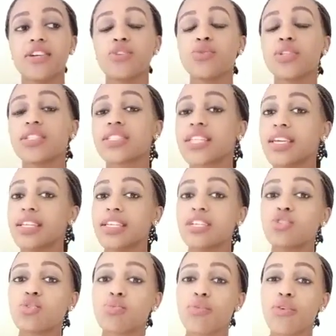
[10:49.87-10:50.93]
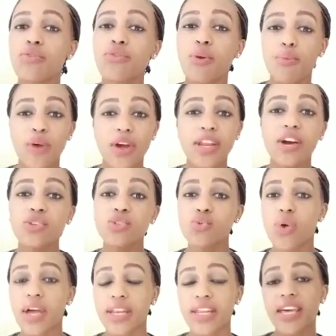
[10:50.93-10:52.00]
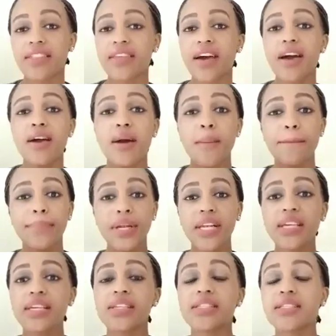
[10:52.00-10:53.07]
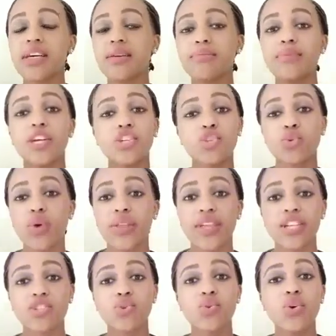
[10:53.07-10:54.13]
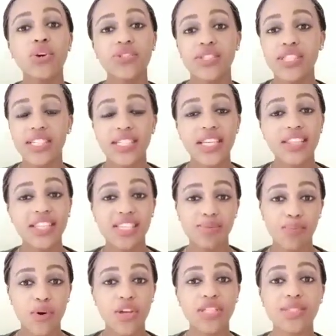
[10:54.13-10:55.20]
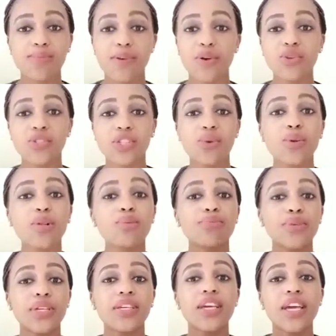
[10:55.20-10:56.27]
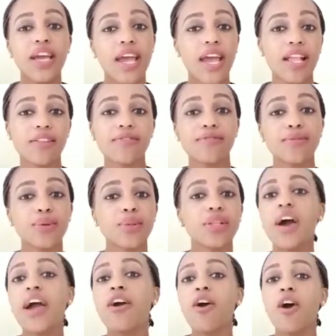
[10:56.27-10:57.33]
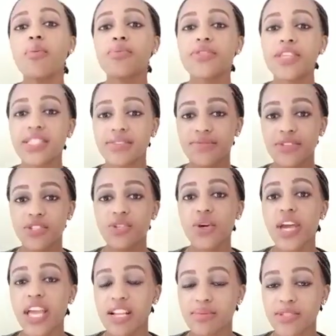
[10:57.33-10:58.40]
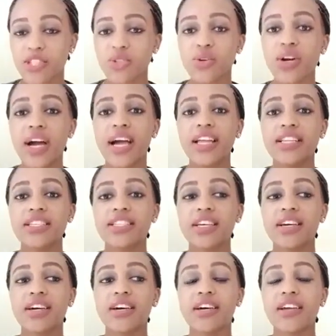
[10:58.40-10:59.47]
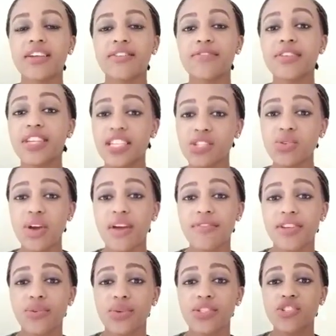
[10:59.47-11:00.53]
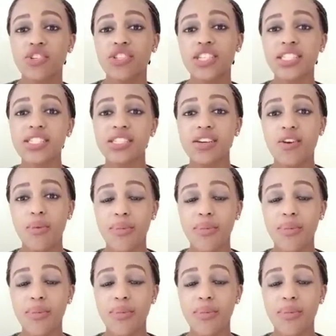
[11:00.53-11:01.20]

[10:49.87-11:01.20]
you're deciding to move from one house to another, please make sure that you consider these points, because they will be helpful. I hope this video helped you, and in case you have any question, just